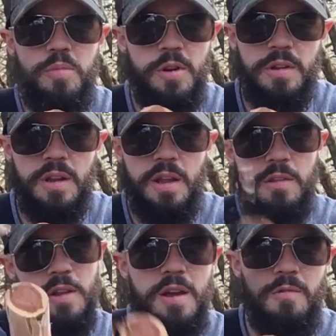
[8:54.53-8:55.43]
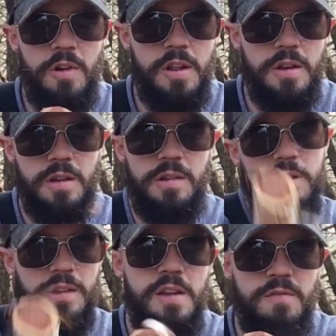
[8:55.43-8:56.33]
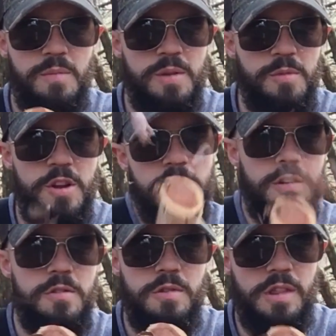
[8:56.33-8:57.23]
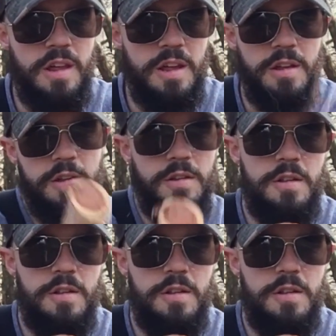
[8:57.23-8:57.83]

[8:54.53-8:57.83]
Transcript: put it together that way, and it saved me money doing that.